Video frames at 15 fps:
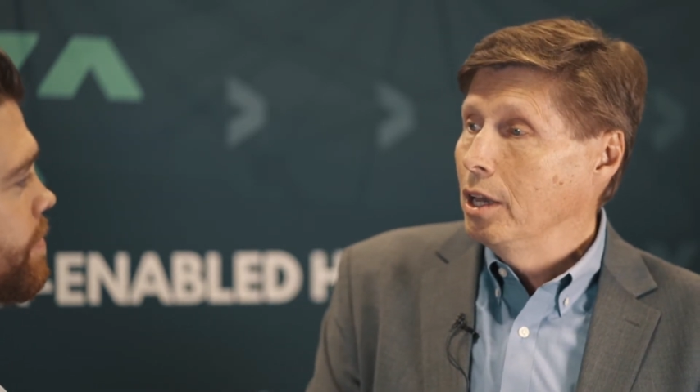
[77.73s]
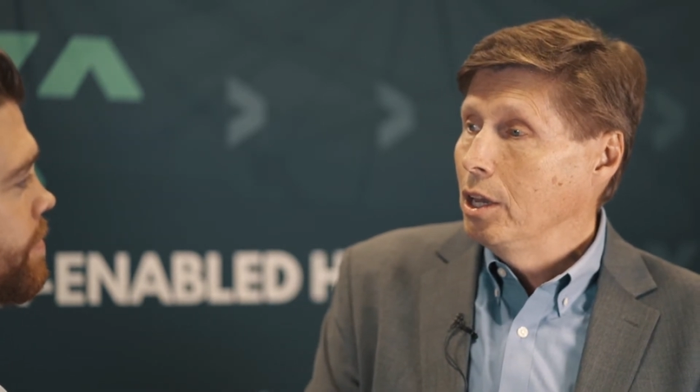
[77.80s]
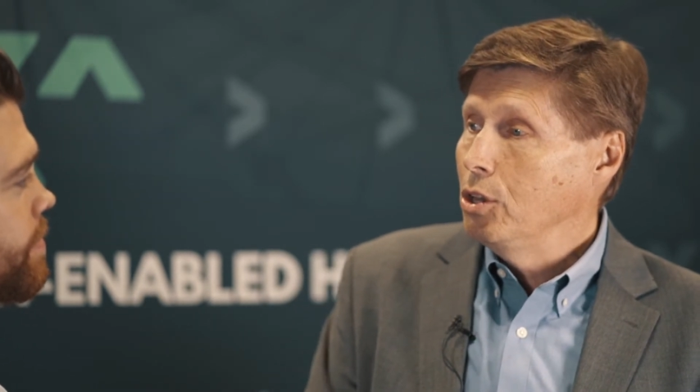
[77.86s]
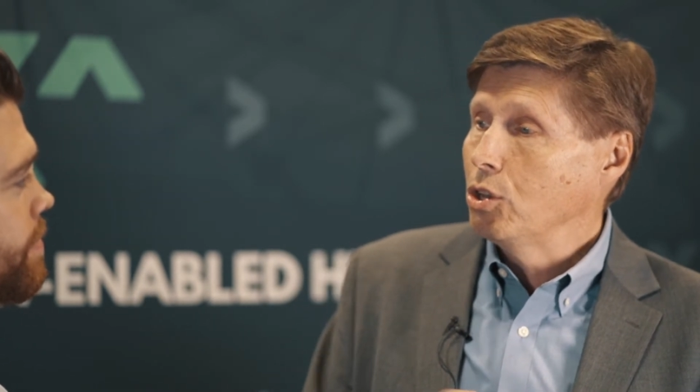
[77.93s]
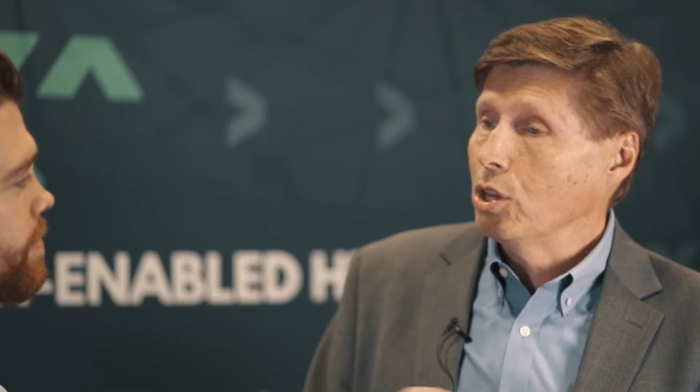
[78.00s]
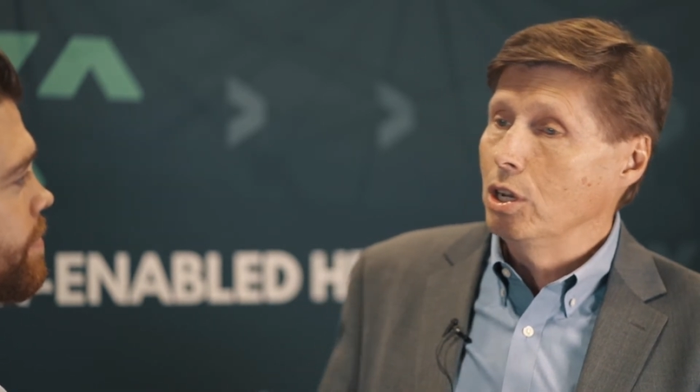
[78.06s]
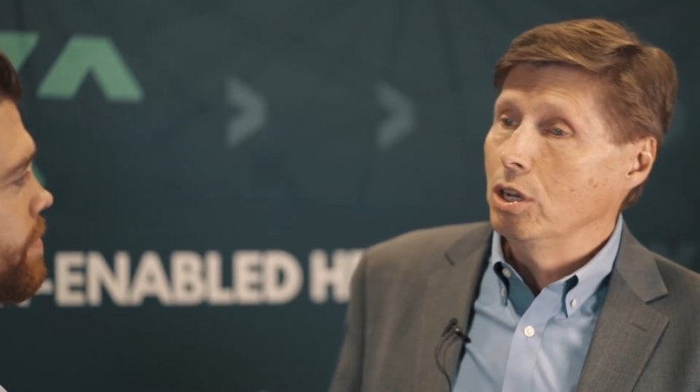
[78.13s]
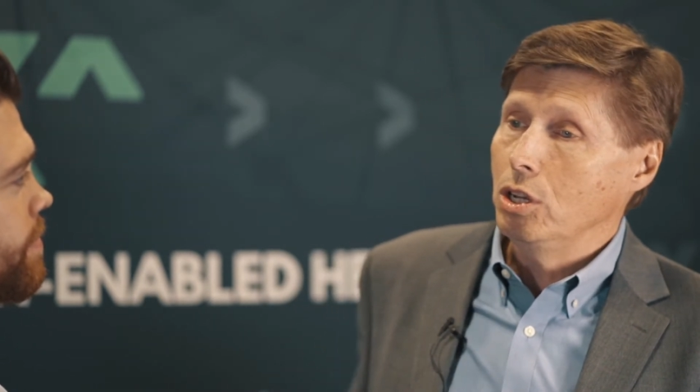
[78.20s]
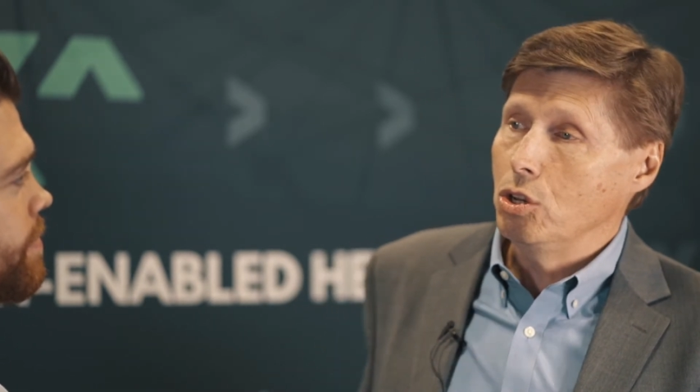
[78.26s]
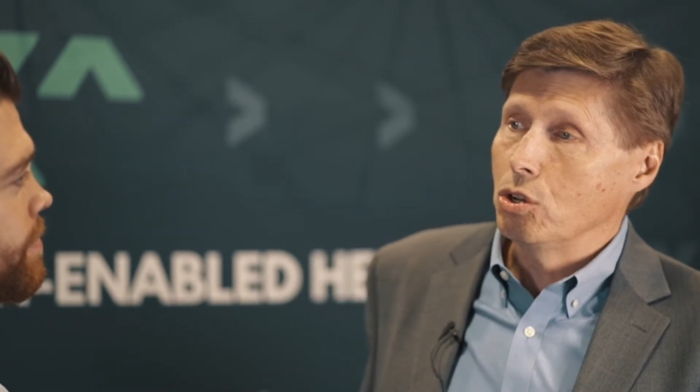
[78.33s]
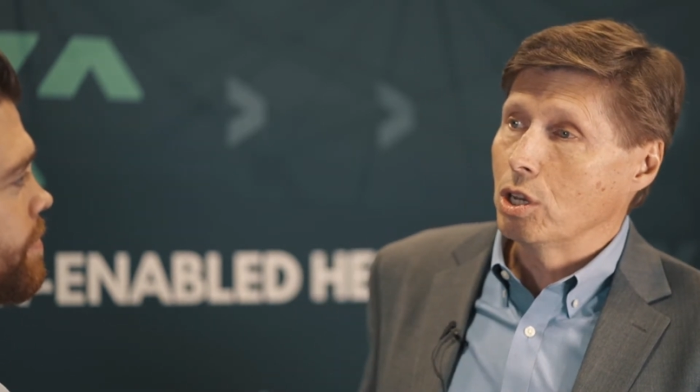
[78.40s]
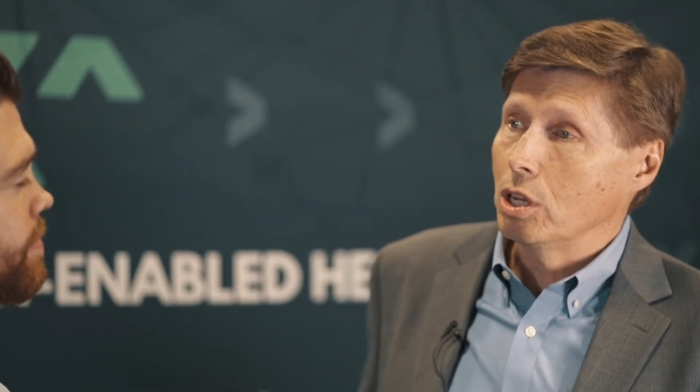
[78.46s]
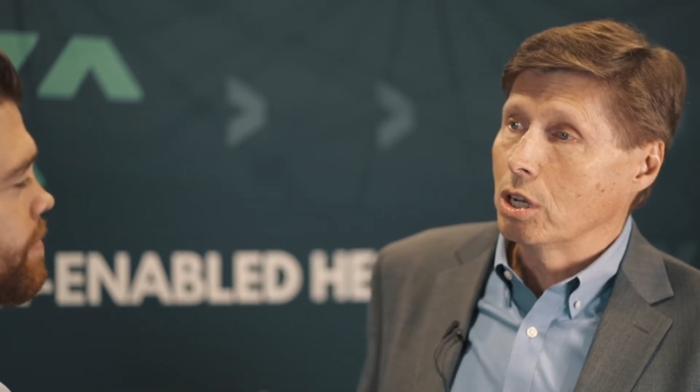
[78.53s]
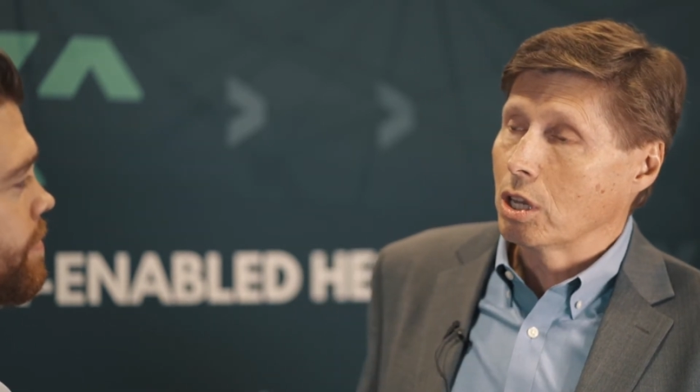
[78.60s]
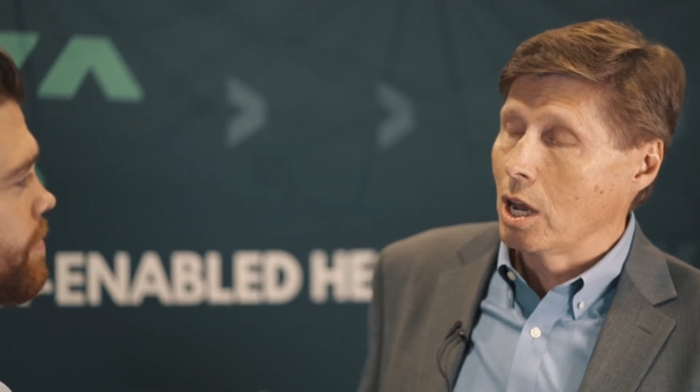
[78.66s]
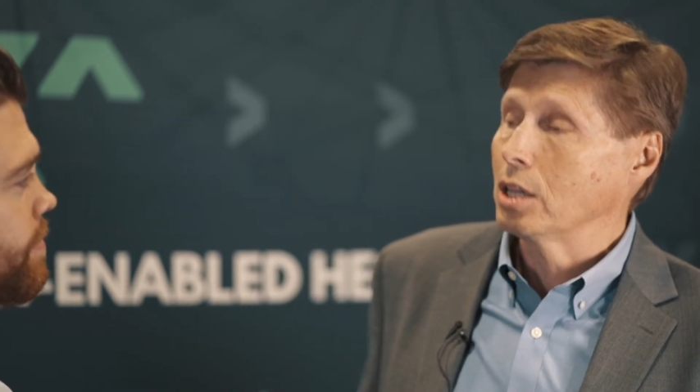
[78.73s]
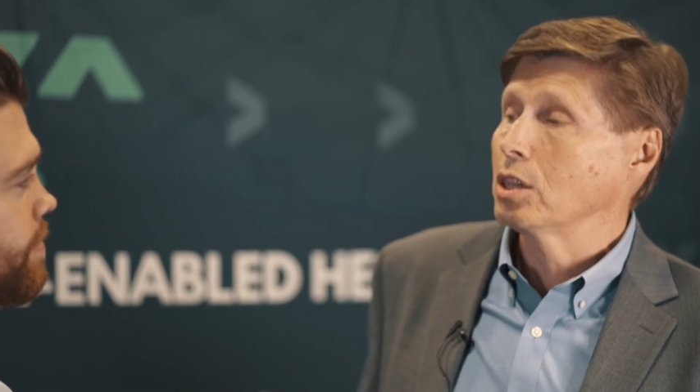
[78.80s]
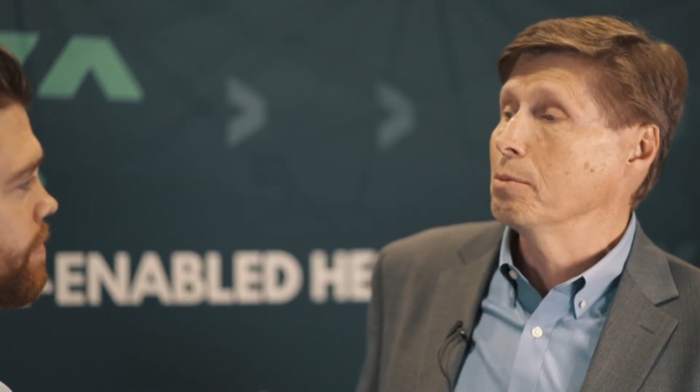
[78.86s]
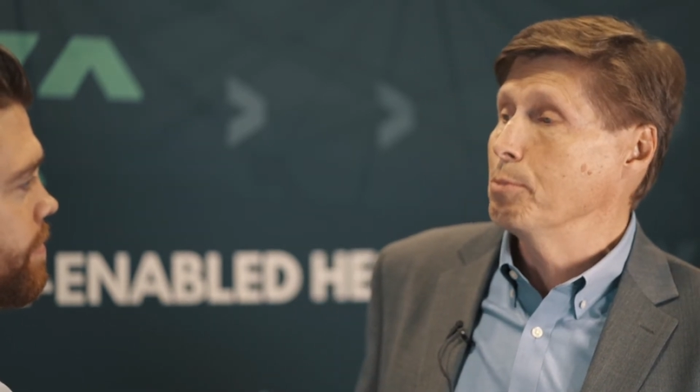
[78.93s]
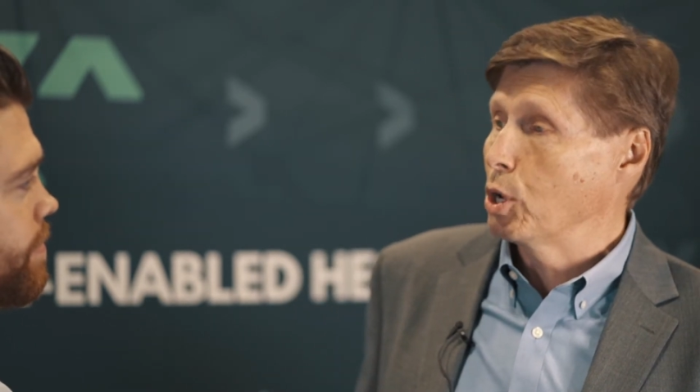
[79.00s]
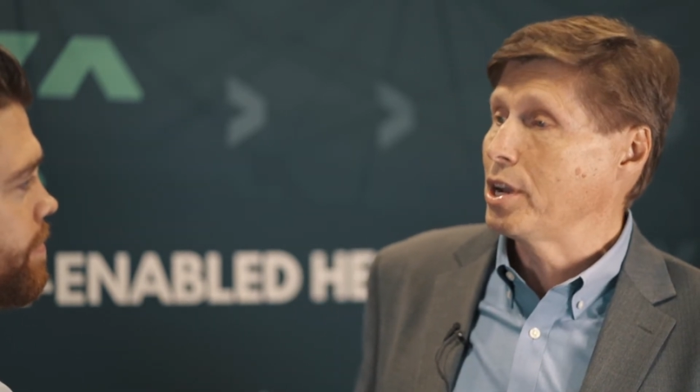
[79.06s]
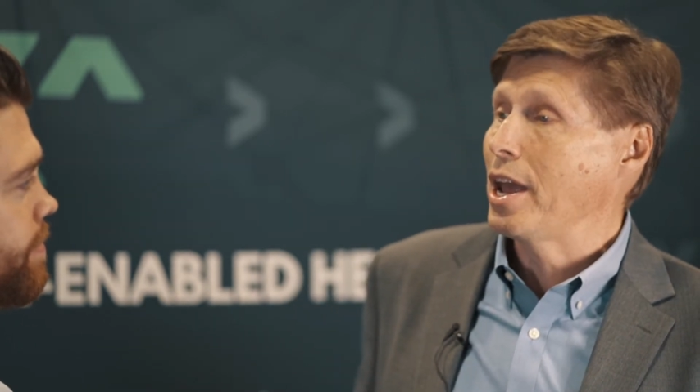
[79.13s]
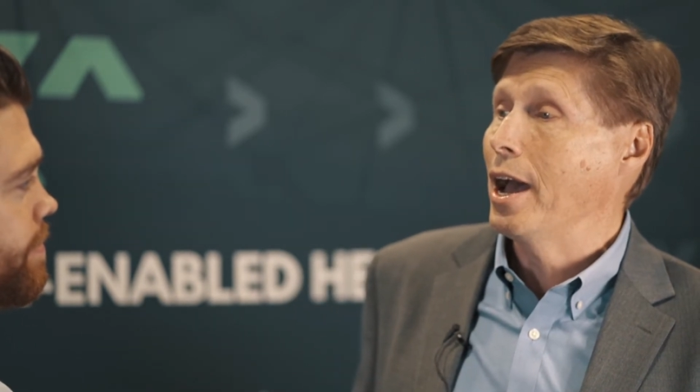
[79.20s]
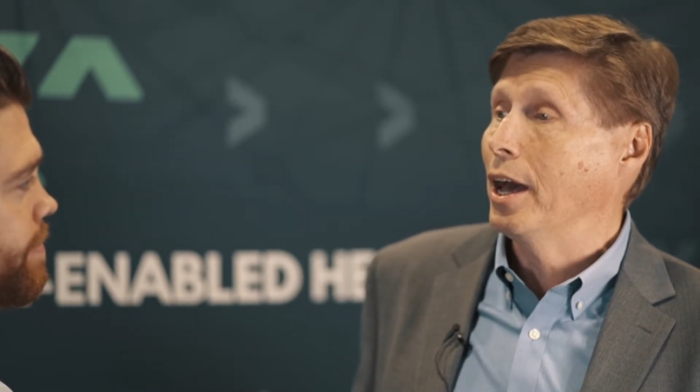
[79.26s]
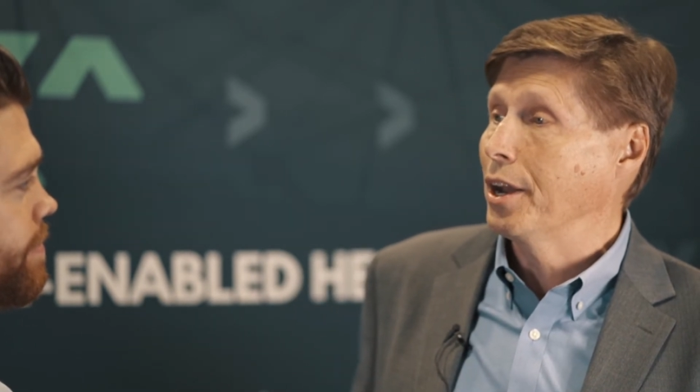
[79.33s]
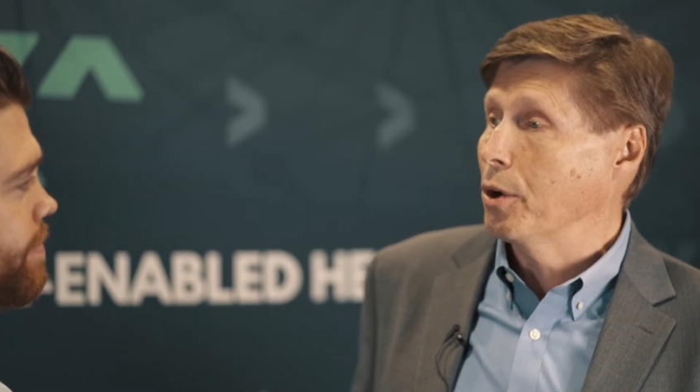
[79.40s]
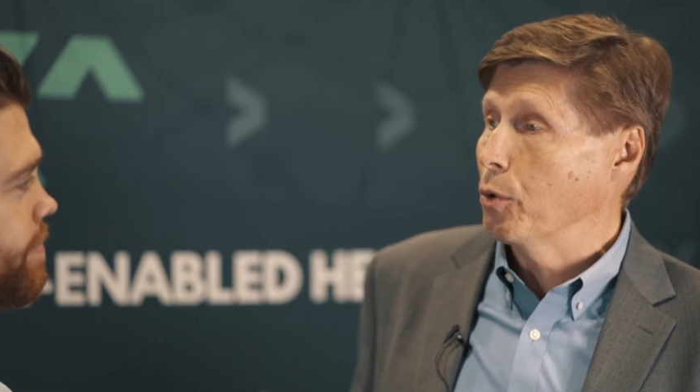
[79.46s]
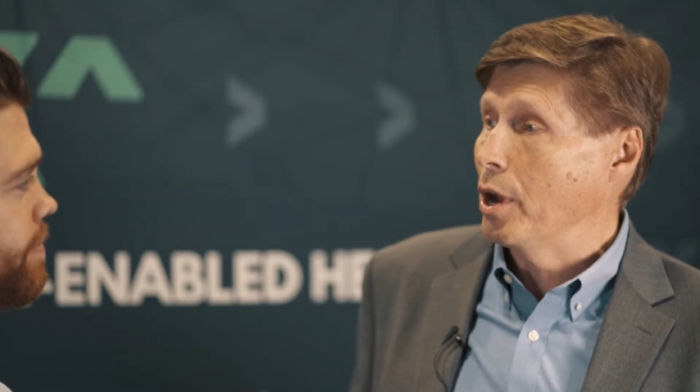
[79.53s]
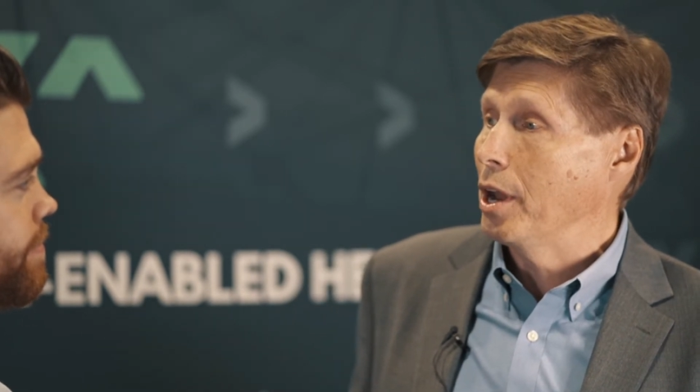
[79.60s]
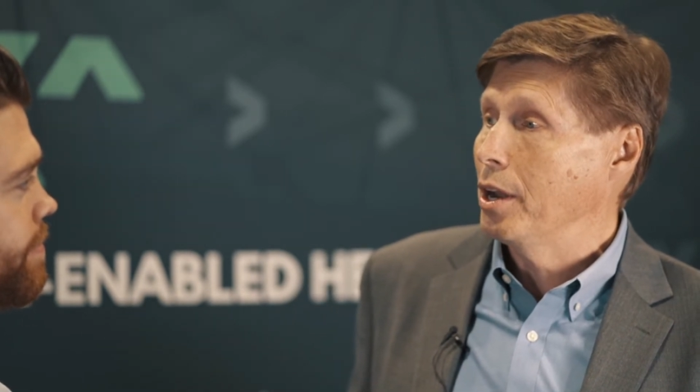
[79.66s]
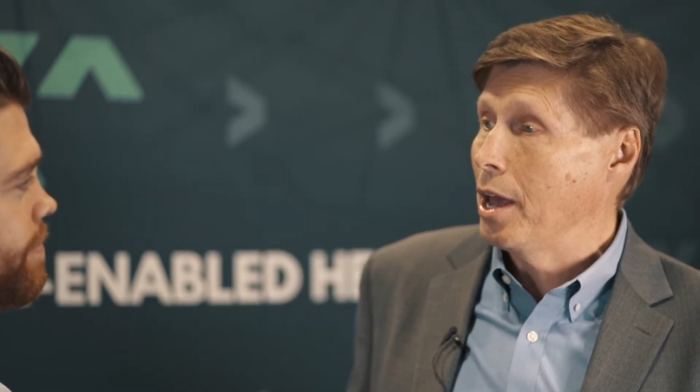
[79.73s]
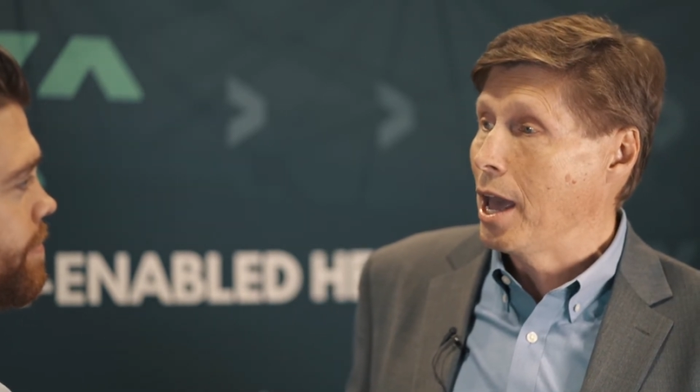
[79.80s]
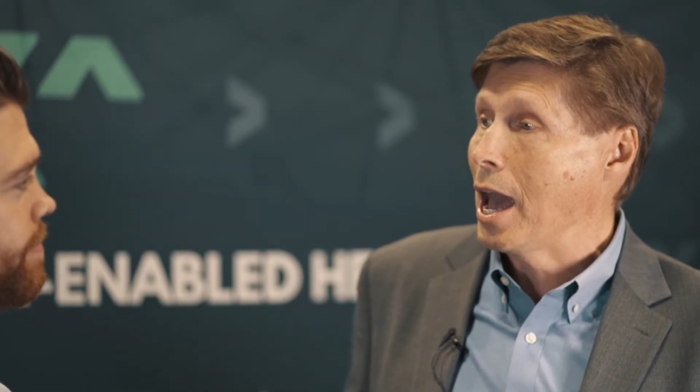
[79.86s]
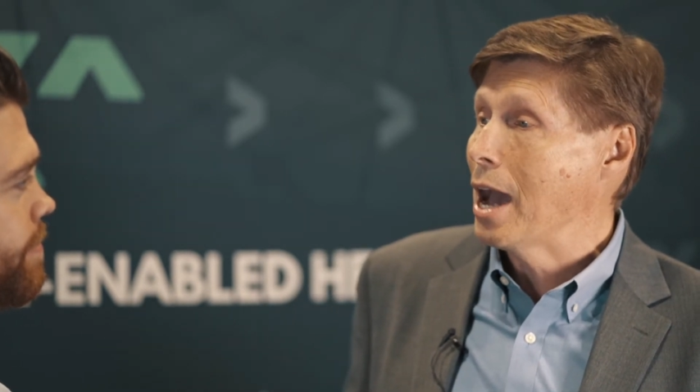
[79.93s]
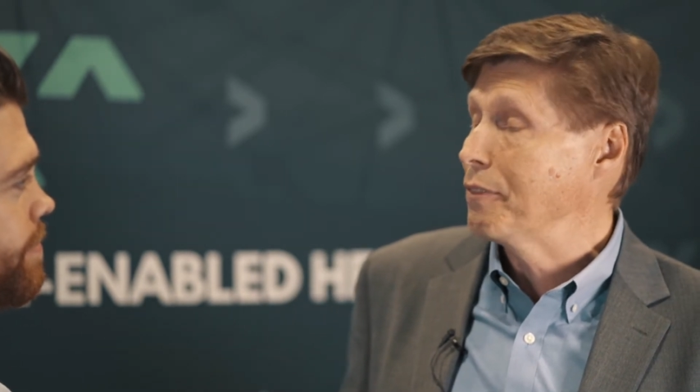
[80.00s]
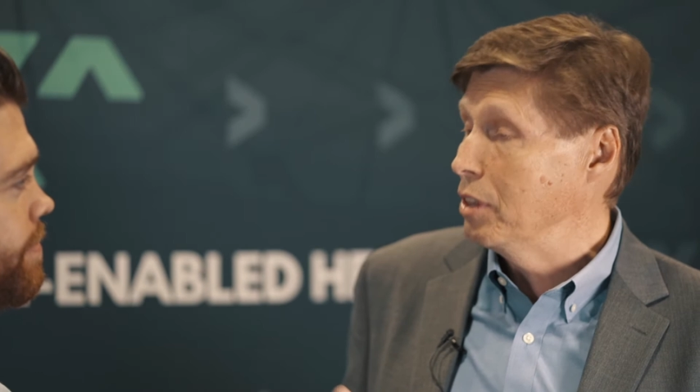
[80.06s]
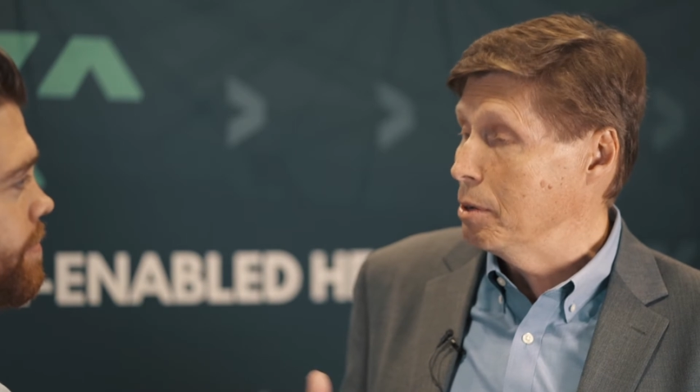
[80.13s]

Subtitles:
you can cut the mortality rate in half.